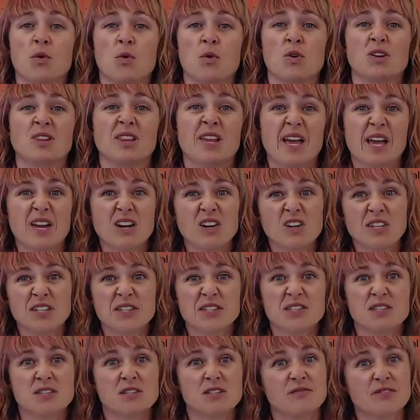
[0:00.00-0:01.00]
or land
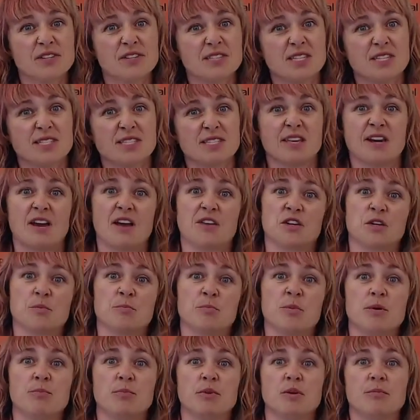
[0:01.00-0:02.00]
on surfaces that other
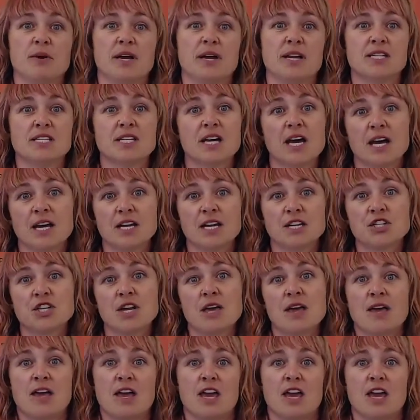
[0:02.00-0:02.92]
people might touch